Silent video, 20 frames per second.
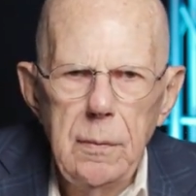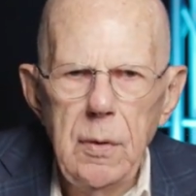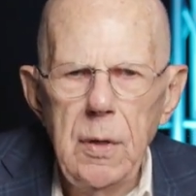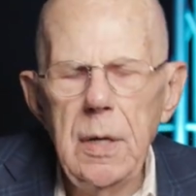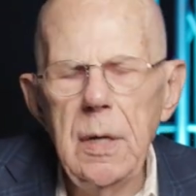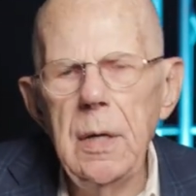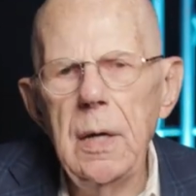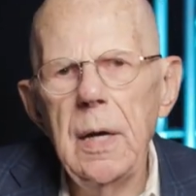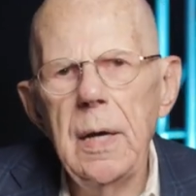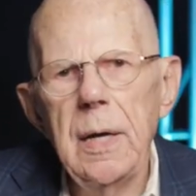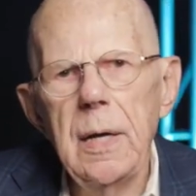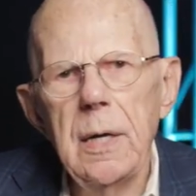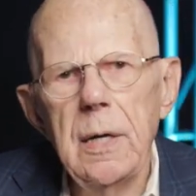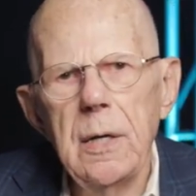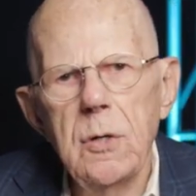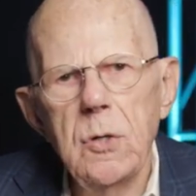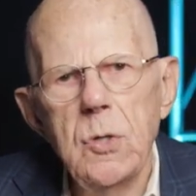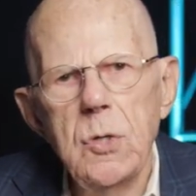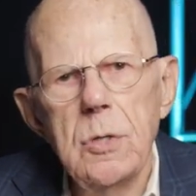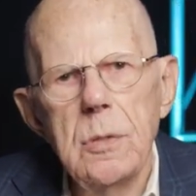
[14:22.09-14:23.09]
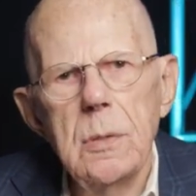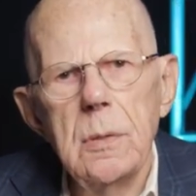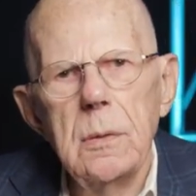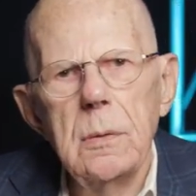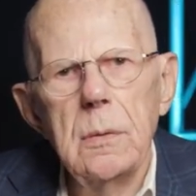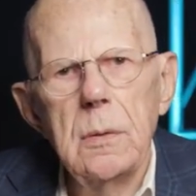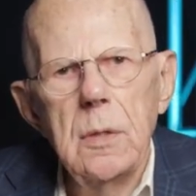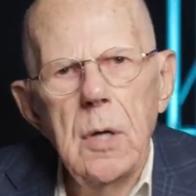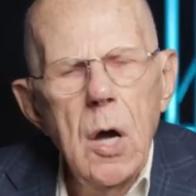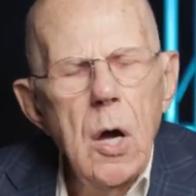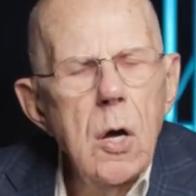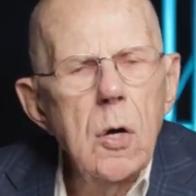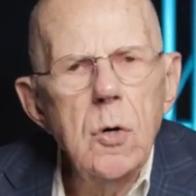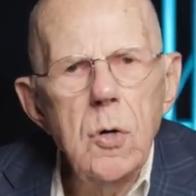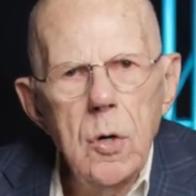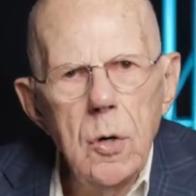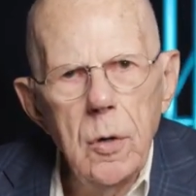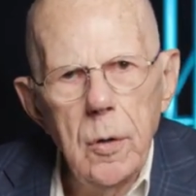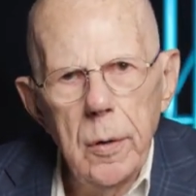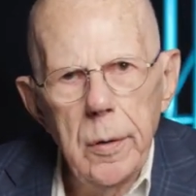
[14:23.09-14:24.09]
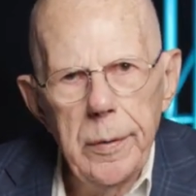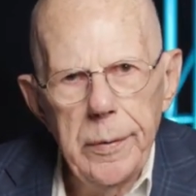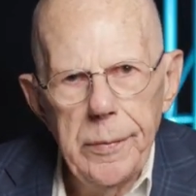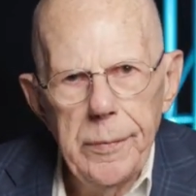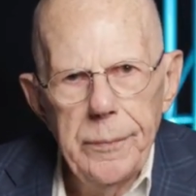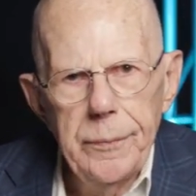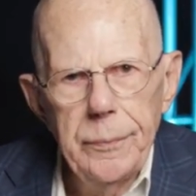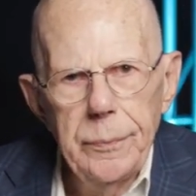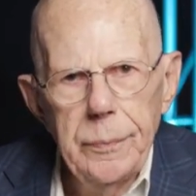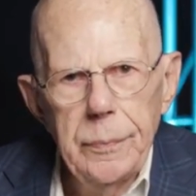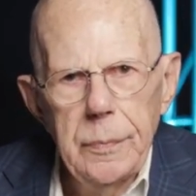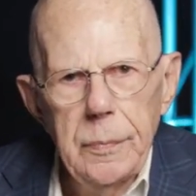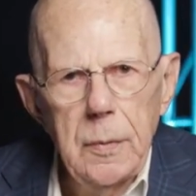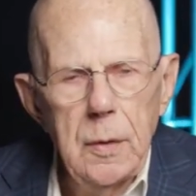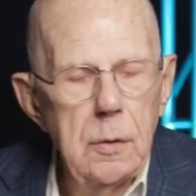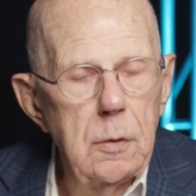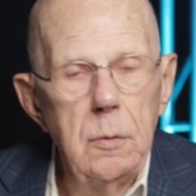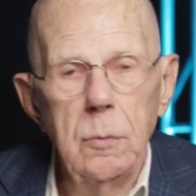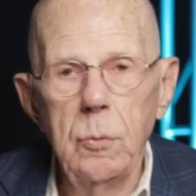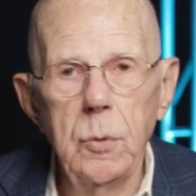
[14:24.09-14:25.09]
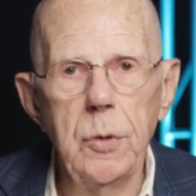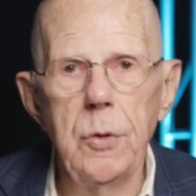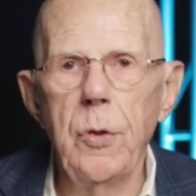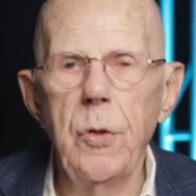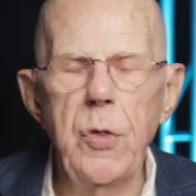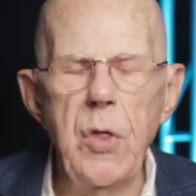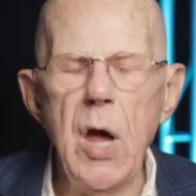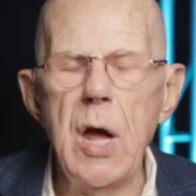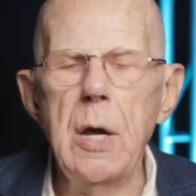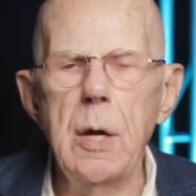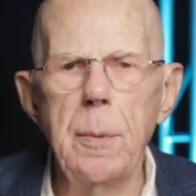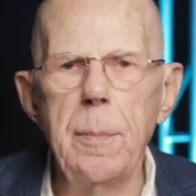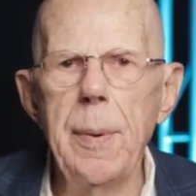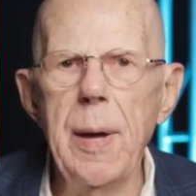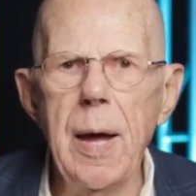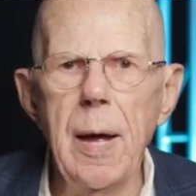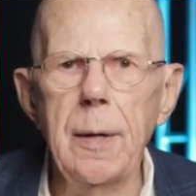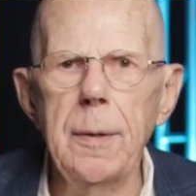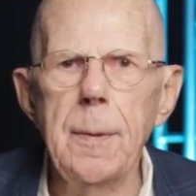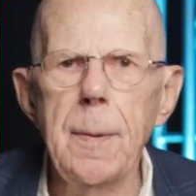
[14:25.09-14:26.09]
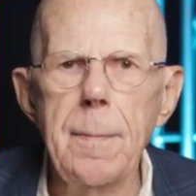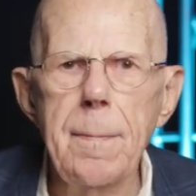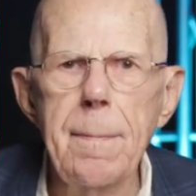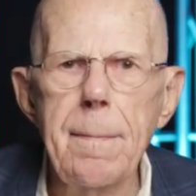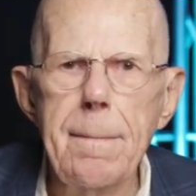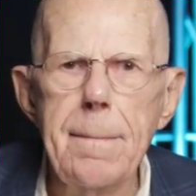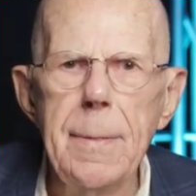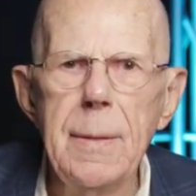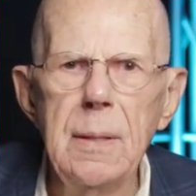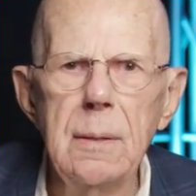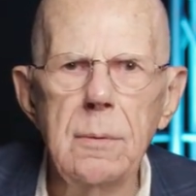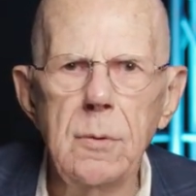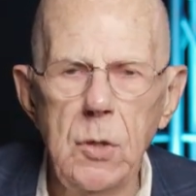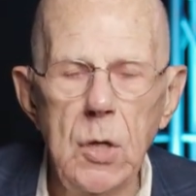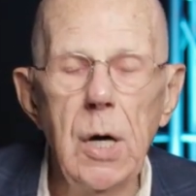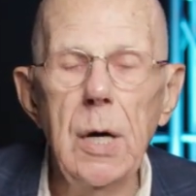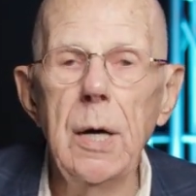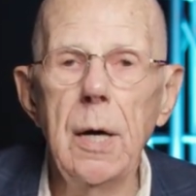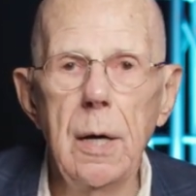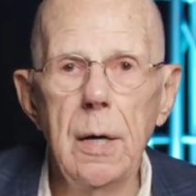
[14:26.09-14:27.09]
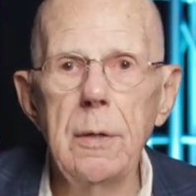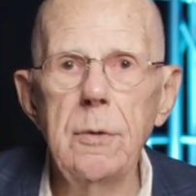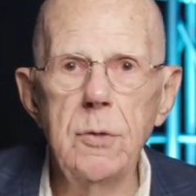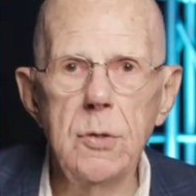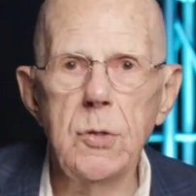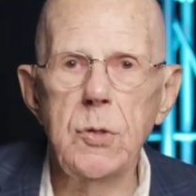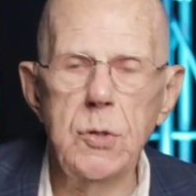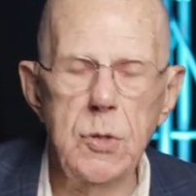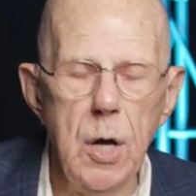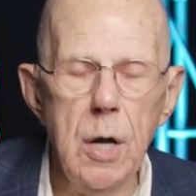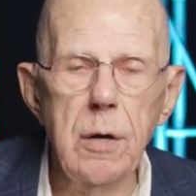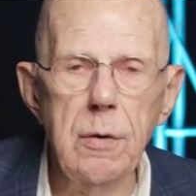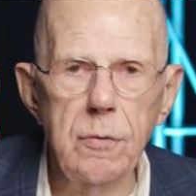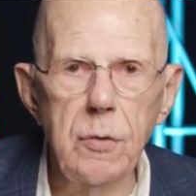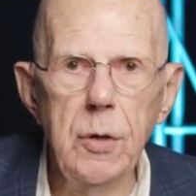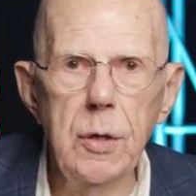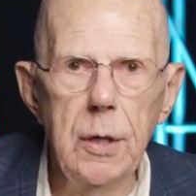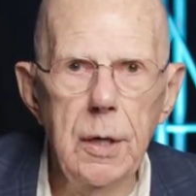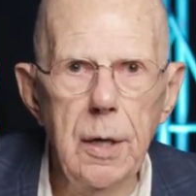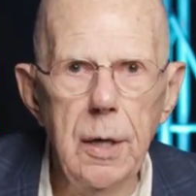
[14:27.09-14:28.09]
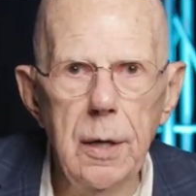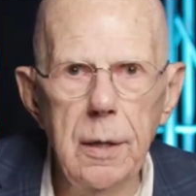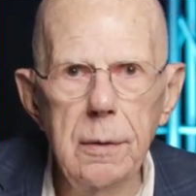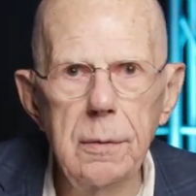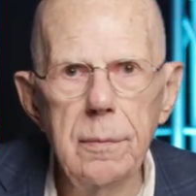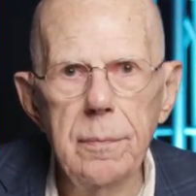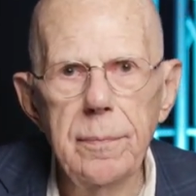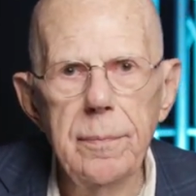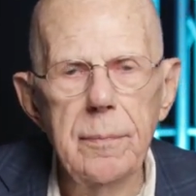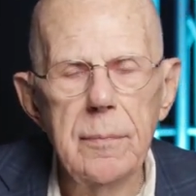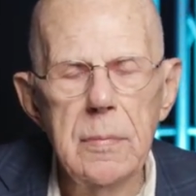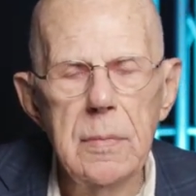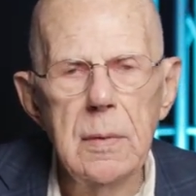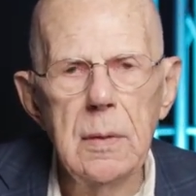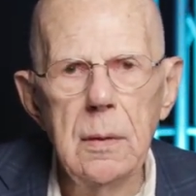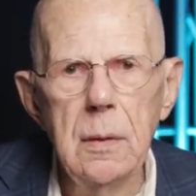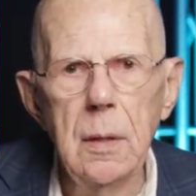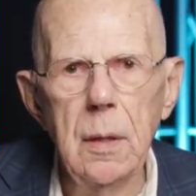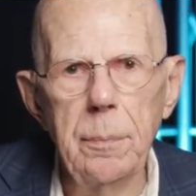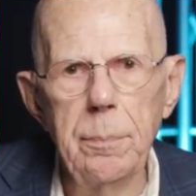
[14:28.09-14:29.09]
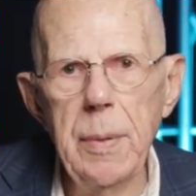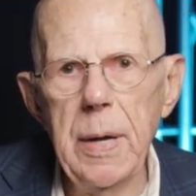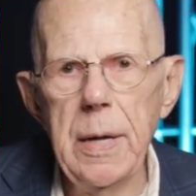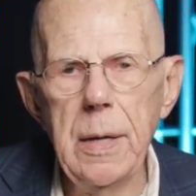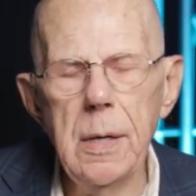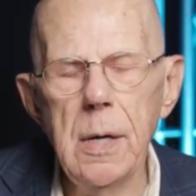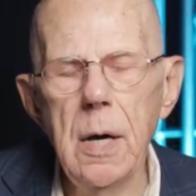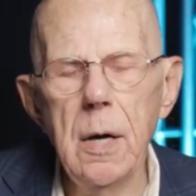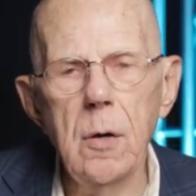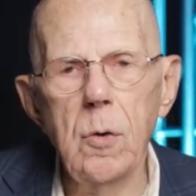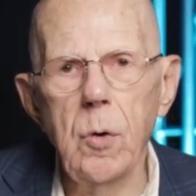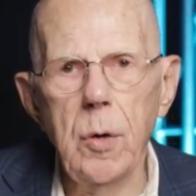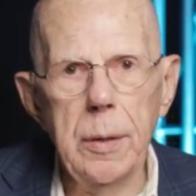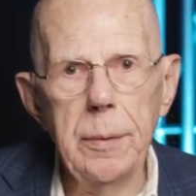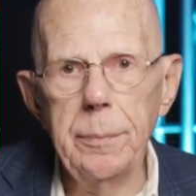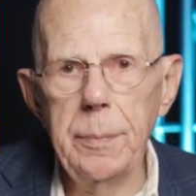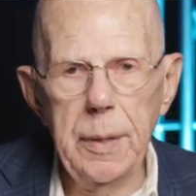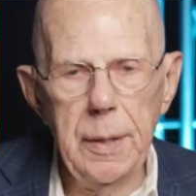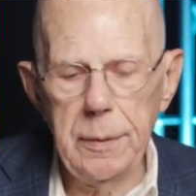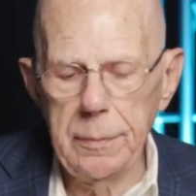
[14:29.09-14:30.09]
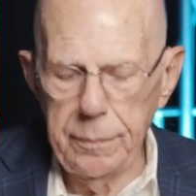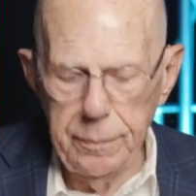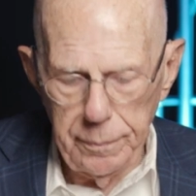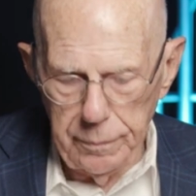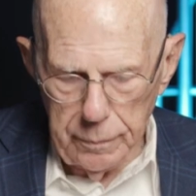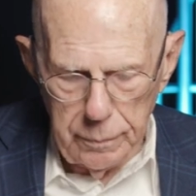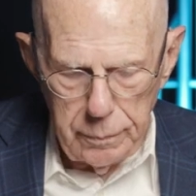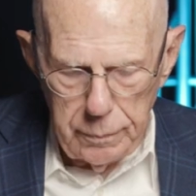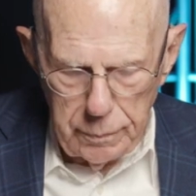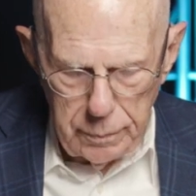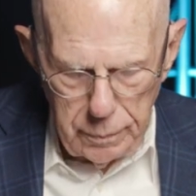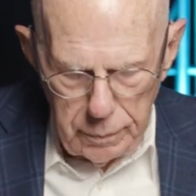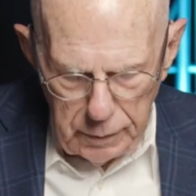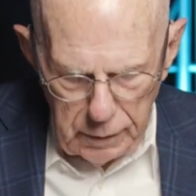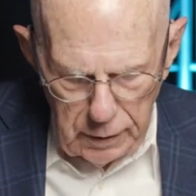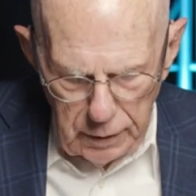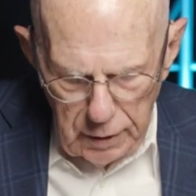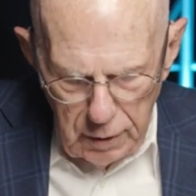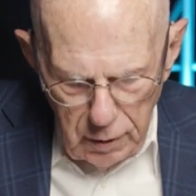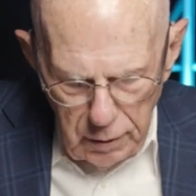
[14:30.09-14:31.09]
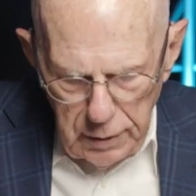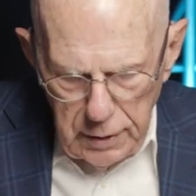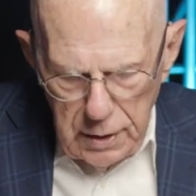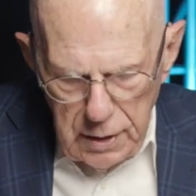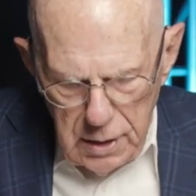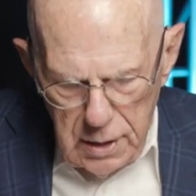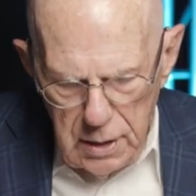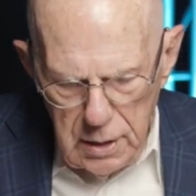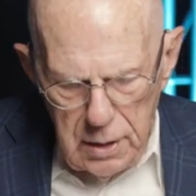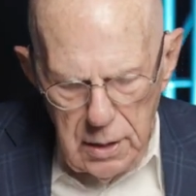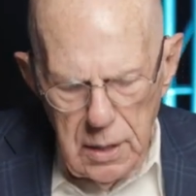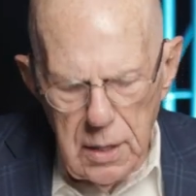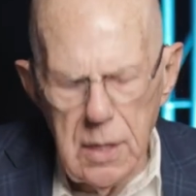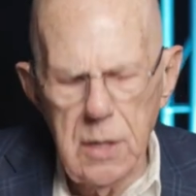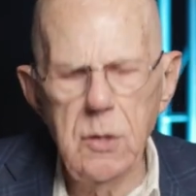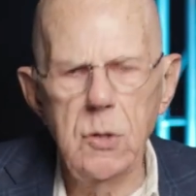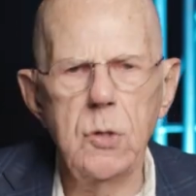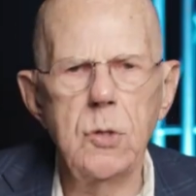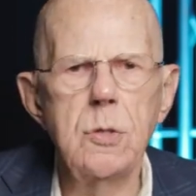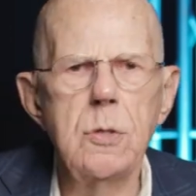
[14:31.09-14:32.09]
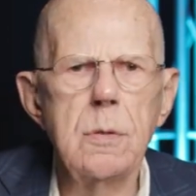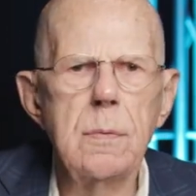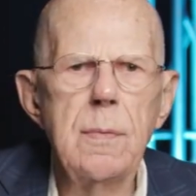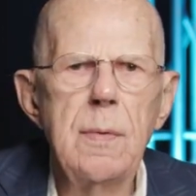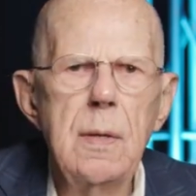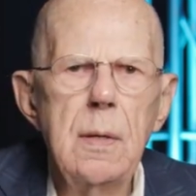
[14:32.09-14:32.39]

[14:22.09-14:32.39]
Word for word: he has hunger. Now, you wouldn't think about God, the Son of God, uh, being hungry, but Clearly, he eats.